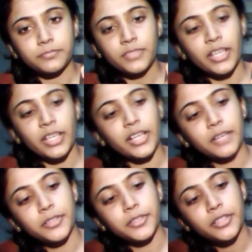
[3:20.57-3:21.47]
I
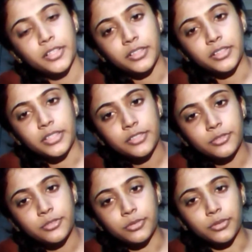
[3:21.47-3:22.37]
cover these 2
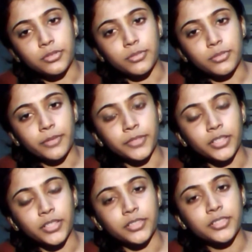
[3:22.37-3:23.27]
holes with my
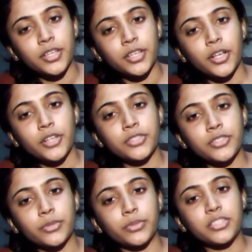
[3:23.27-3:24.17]
fingers.
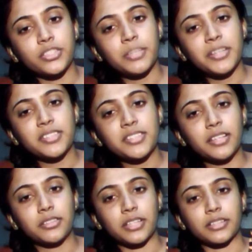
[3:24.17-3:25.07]
So the G major scale
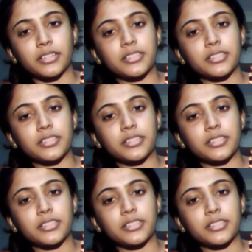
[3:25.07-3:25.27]
looks like this.